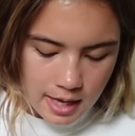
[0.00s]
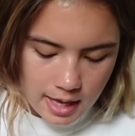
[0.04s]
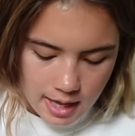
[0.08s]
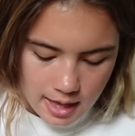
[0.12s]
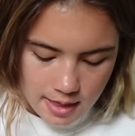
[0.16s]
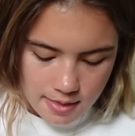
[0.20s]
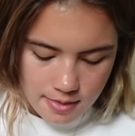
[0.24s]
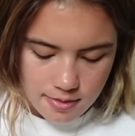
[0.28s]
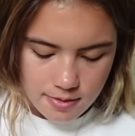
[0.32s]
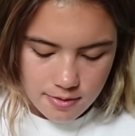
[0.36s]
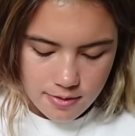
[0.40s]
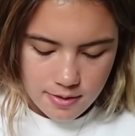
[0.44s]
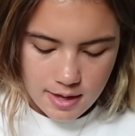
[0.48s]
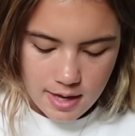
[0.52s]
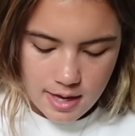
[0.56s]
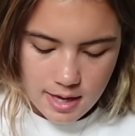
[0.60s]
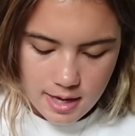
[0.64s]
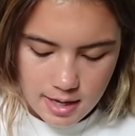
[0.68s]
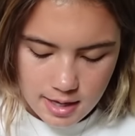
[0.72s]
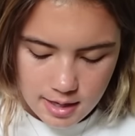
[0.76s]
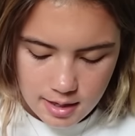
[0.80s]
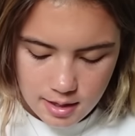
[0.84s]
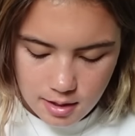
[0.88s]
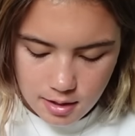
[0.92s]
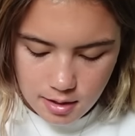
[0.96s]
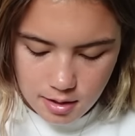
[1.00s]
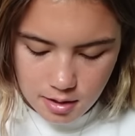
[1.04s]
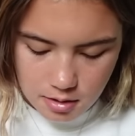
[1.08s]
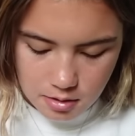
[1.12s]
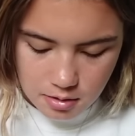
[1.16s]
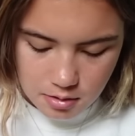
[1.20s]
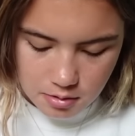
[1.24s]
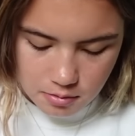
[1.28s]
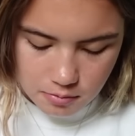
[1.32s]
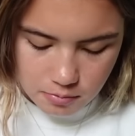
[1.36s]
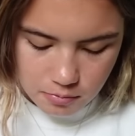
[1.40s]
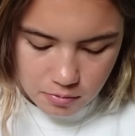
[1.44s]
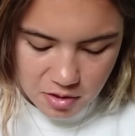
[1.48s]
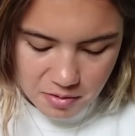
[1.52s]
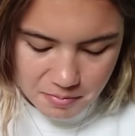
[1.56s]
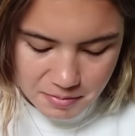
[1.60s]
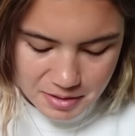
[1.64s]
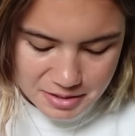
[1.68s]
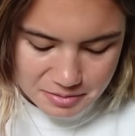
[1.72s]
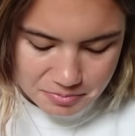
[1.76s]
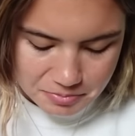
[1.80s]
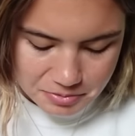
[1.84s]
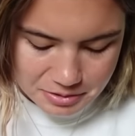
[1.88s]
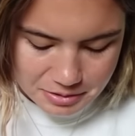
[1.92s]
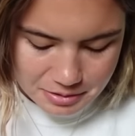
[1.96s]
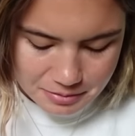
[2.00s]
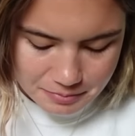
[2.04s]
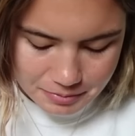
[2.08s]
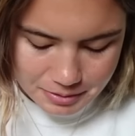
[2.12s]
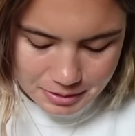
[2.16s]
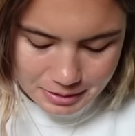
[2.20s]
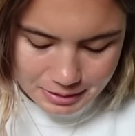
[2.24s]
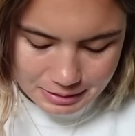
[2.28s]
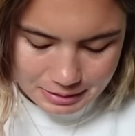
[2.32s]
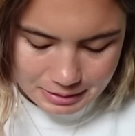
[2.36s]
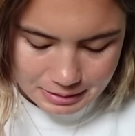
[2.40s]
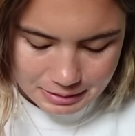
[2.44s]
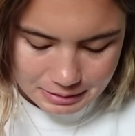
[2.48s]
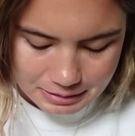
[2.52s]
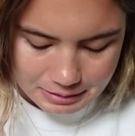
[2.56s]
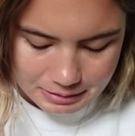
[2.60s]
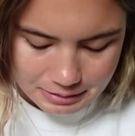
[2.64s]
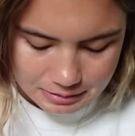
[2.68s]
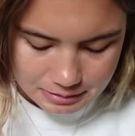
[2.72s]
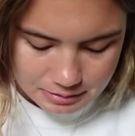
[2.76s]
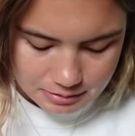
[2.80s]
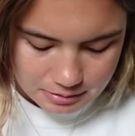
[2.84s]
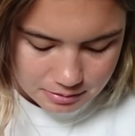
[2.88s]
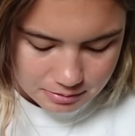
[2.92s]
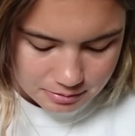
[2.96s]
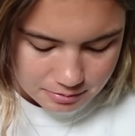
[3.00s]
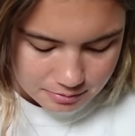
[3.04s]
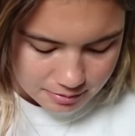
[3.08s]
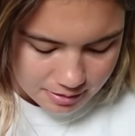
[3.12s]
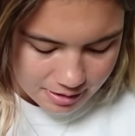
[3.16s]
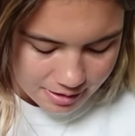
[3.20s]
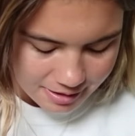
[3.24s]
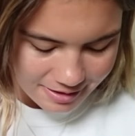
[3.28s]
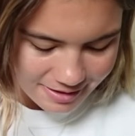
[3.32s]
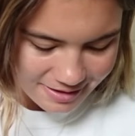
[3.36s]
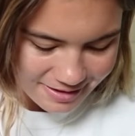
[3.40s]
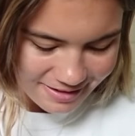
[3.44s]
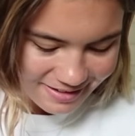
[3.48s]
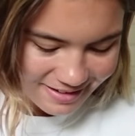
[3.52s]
And then, where am I supposed to put this? Okay.